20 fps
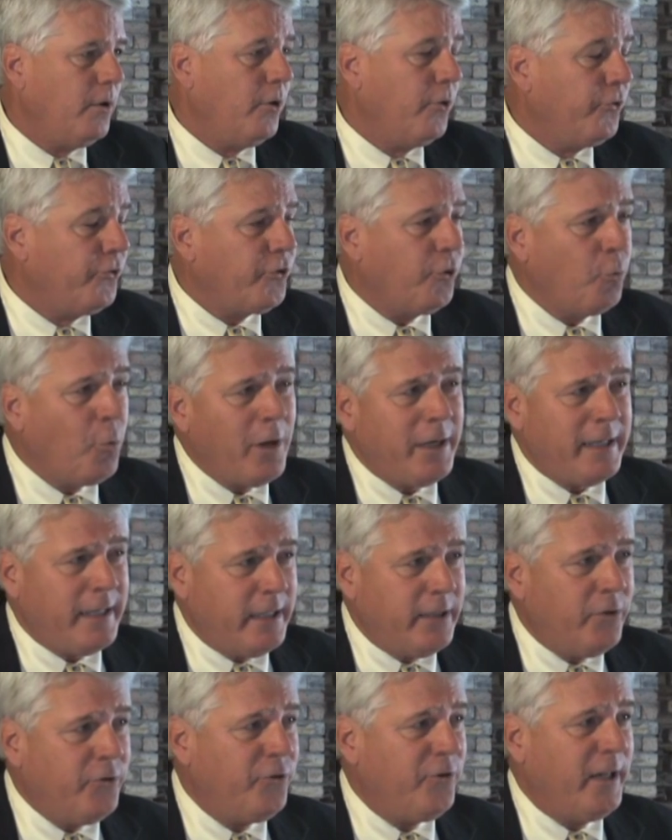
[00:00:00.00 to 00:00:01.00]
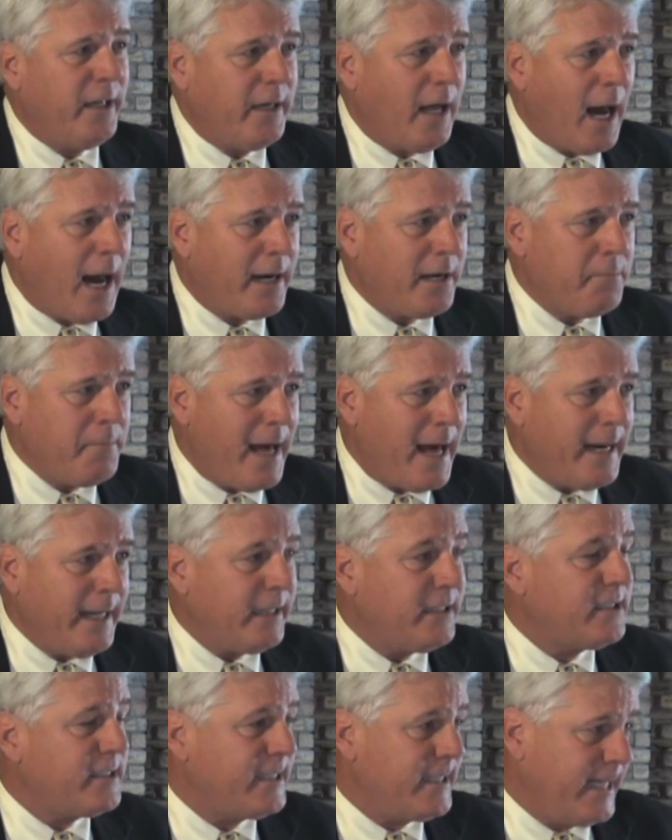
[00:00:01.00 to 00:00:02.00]
So what is an
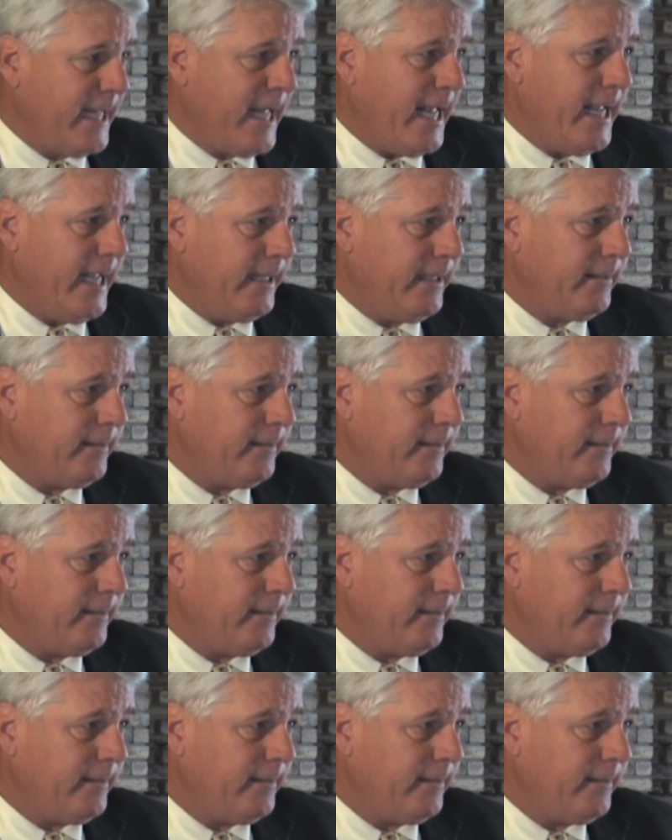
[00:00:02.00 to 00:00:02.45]
automatic stay?